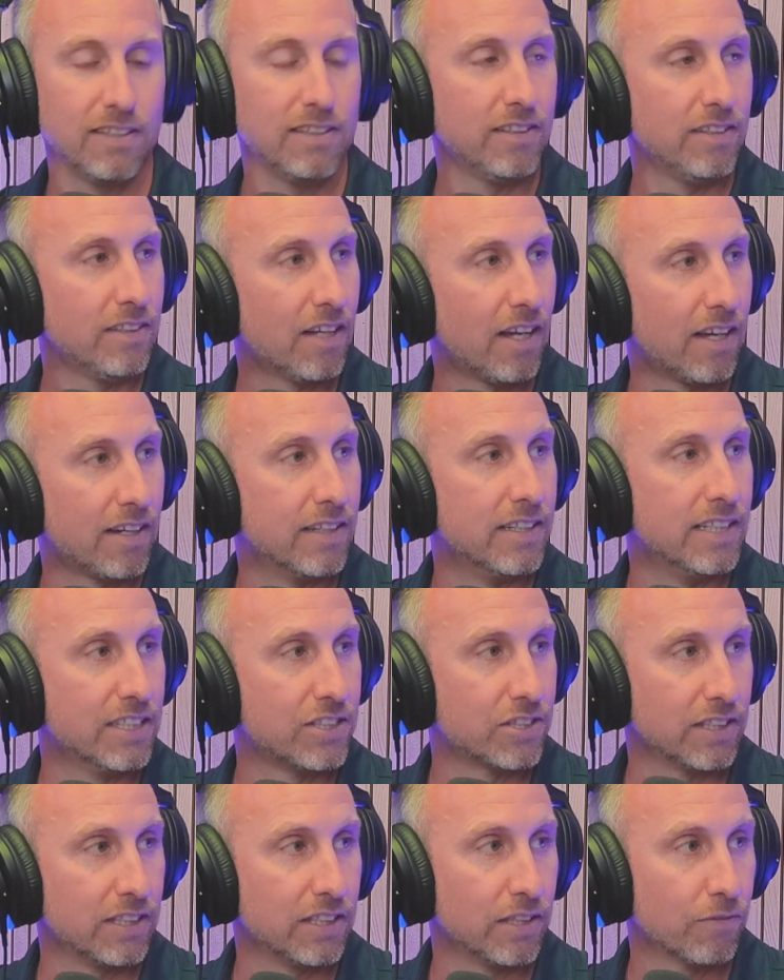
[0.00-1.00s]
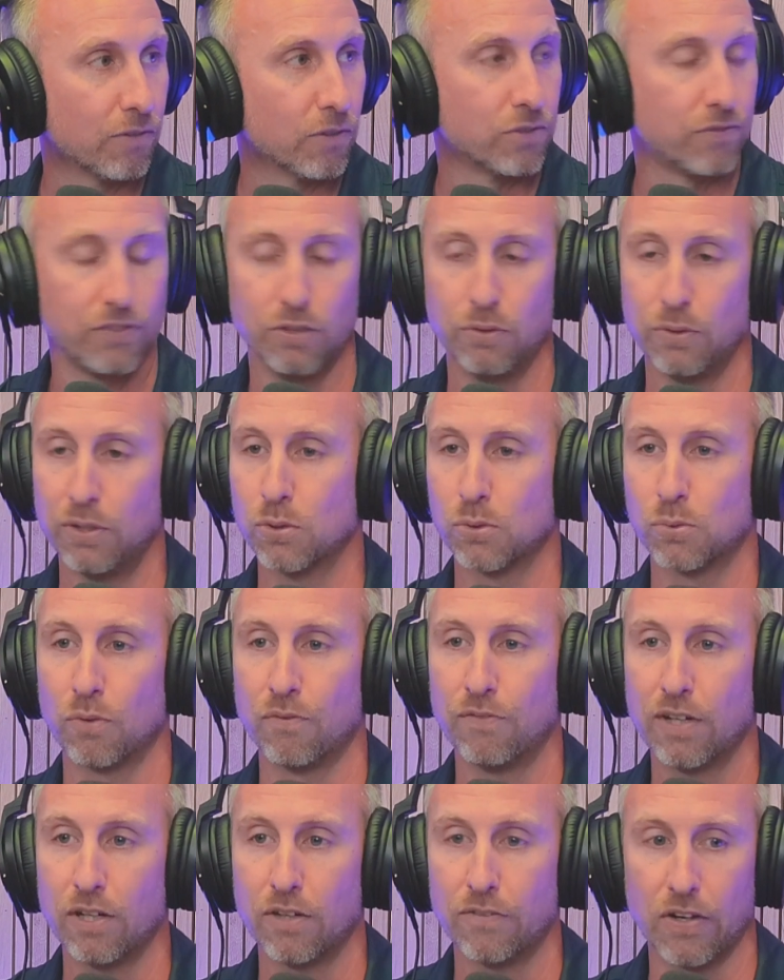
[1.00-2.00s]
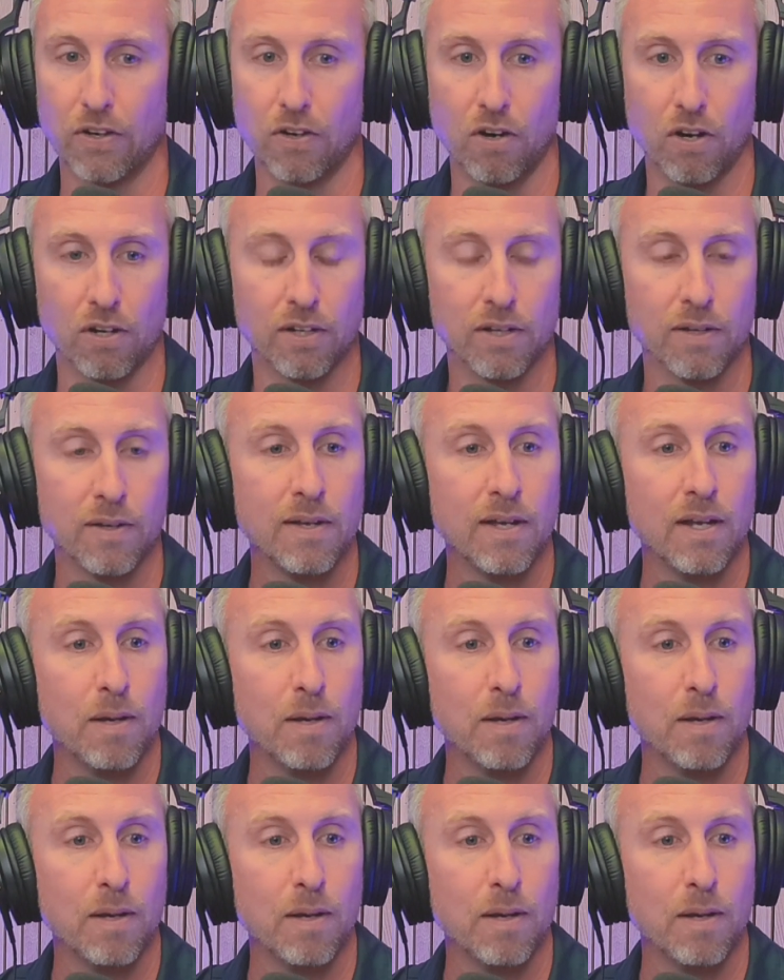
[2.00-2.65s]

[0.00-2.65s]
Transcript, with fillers: and not initially the first few years were very very hard